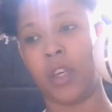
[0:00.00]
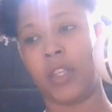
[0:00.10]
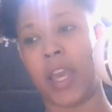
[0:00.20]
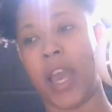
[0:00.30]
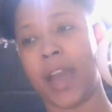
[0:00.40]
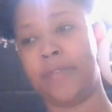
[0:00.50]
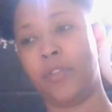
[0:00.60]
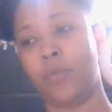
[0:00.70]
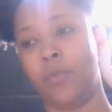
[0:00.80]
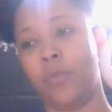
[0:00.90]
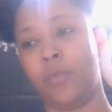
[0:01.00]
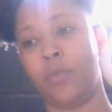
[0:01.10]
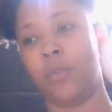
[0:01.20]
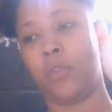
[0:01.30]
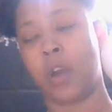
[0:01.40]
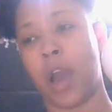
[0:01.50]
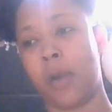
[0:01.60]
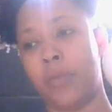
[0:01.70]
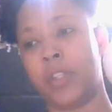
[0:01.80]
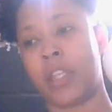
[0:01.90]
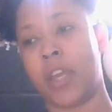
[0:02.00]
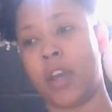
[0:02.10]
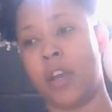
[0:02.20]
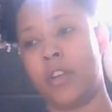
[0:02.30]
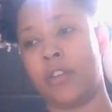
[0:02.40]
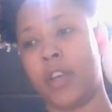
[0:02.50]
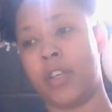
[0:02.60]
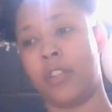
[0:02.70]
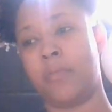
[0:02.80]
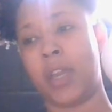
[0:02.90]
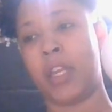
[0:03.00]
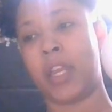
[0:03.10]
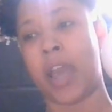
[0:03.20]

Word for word: They have you, I would say, underestimated